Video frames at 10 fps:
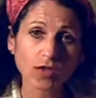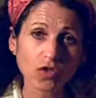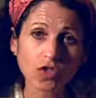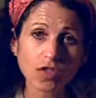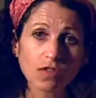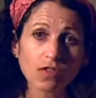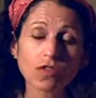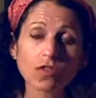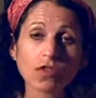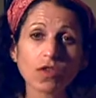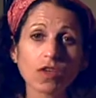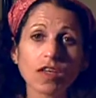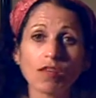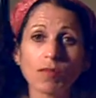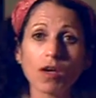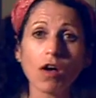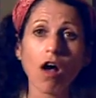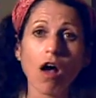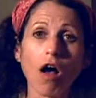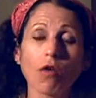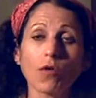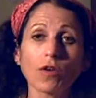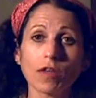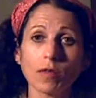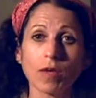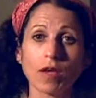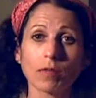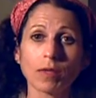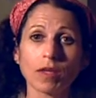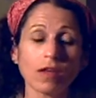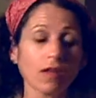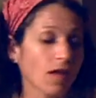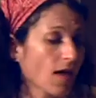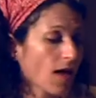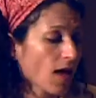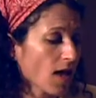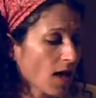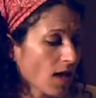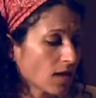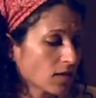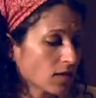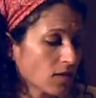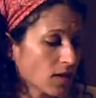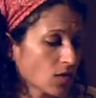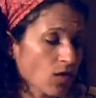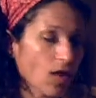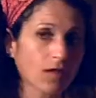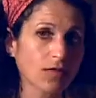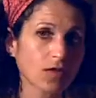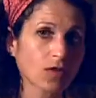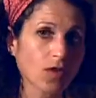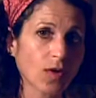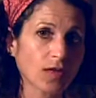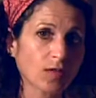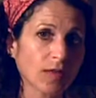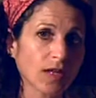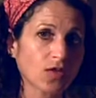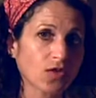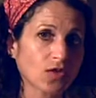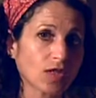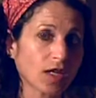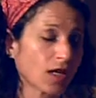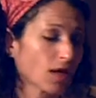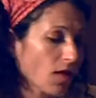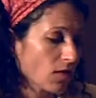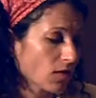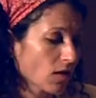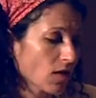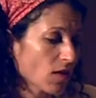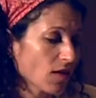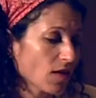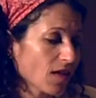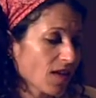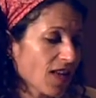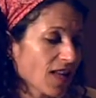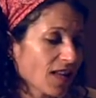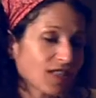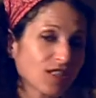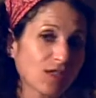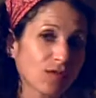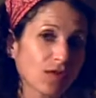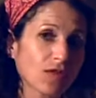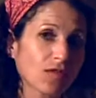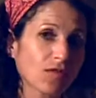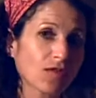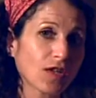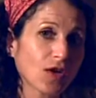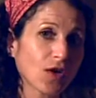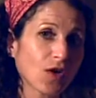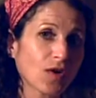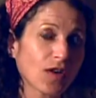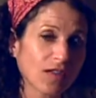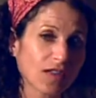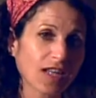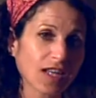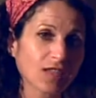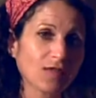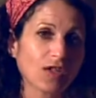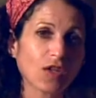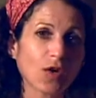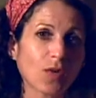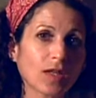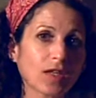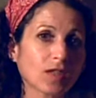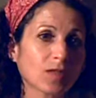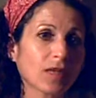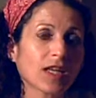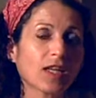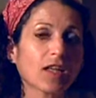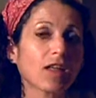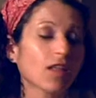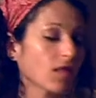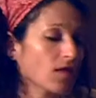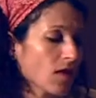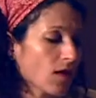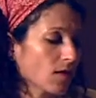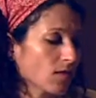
questions, you can give me a call or email me. And these are all of the sewing supplies you'll need. I'll get a different video. The next video will explain the